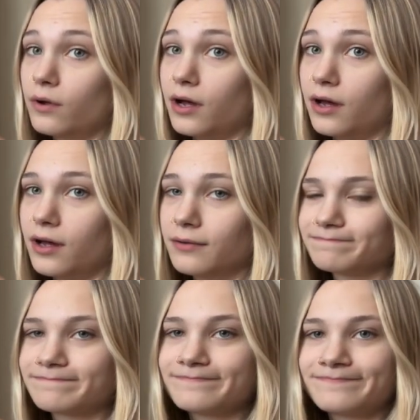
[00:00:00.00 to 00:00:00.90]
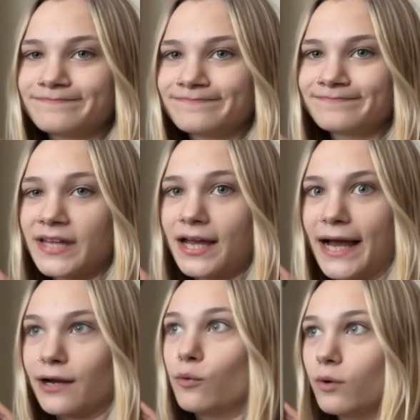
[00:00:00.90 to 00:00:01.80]
uh,
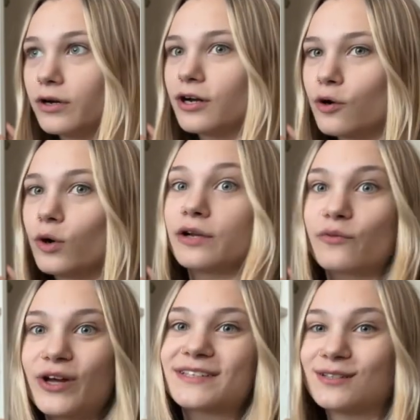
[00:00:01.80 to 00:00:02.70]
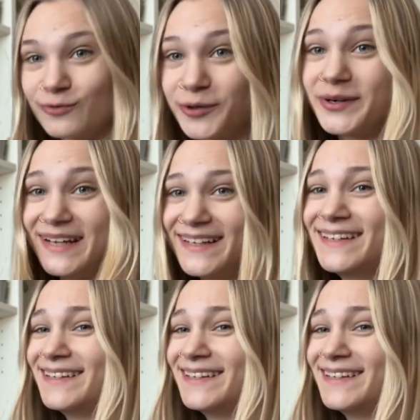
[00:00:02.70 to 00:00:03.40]
ACOWAR, A Court of Wings and Ruin.